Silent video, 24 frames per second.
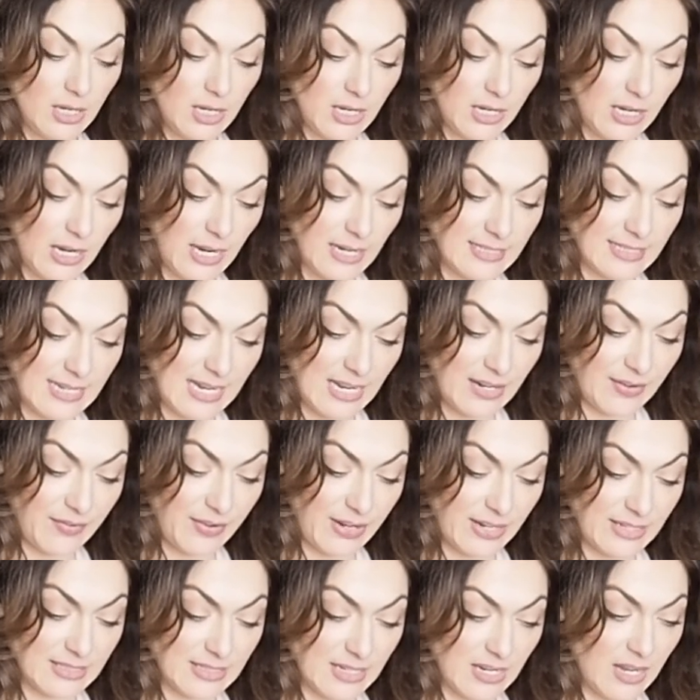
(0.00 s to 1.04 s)
going to add
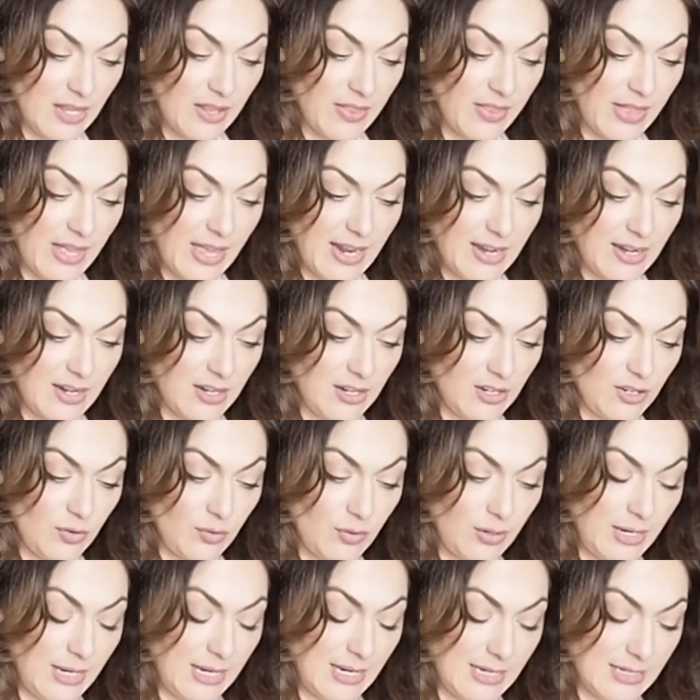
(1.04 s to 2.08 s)
feta, then you
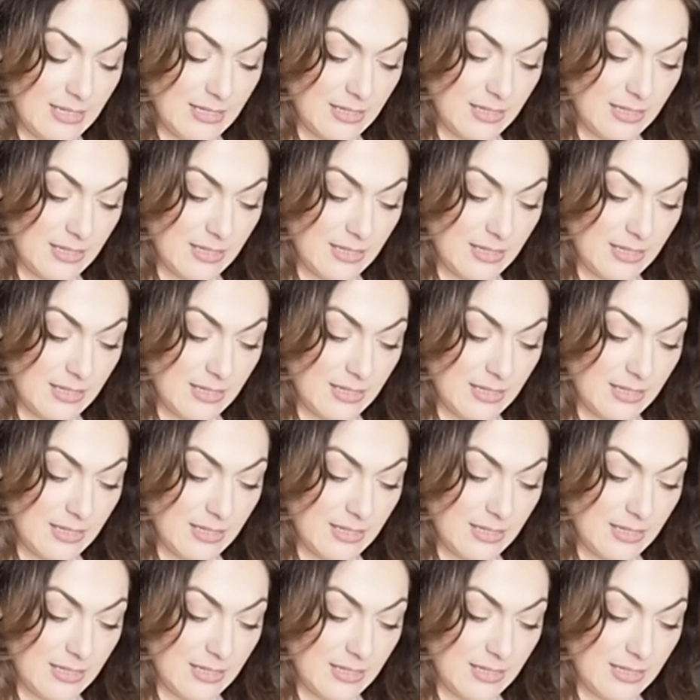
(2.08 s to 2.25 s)
need